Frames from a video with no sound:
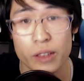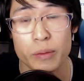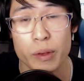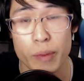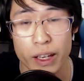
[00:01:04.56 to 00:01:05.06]

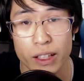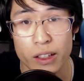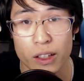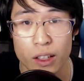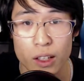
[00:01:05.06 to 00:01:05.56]
made,
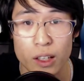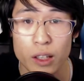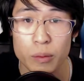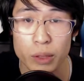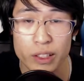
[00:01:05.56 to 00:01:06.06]

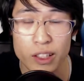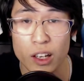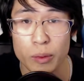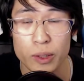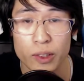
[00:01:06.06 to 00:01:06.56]
please
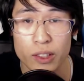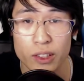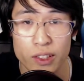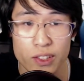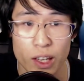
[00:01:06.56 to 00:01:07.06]
comment
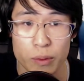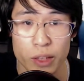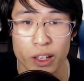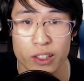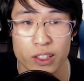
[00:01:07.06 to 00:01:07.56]
the same
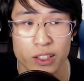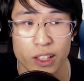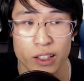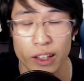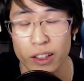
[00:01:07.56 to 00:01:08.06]
that I just
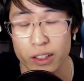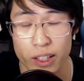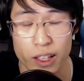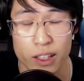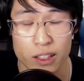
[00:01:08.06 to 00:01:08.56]
said, like,
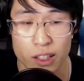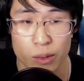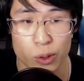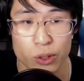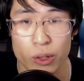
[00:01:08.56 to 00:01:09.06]
yes, I
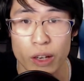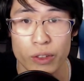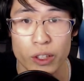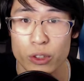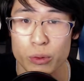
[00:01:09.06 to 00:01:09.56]
want to have
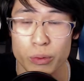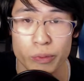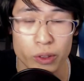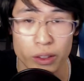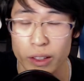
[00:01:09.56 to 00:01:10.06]
a YouTube
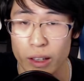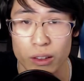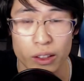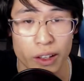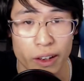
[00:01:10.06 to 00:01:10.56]

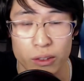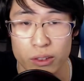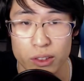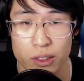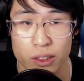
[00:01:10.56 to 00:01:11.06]

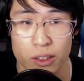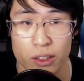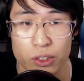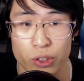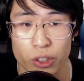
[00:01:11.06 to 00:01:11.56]
account
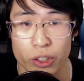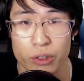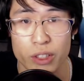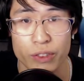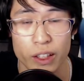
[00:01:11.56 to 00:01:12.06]
tutorial,
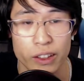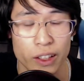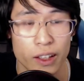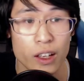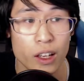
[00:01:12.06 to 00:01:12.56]
something like
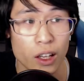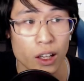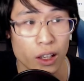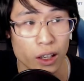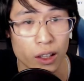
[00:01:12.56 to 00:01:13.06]

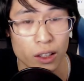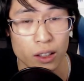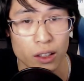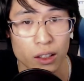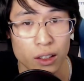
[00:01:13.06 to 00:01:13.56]

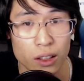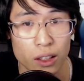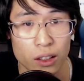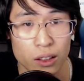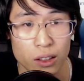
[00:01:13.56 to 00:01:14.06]
that.
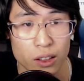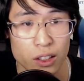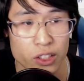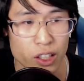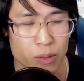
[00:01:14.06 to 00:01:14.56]

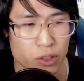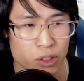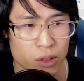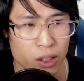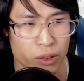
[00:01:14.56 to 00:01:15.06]
Gosh, I'm
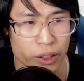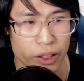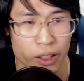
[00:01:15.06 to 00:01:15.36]
so hungry.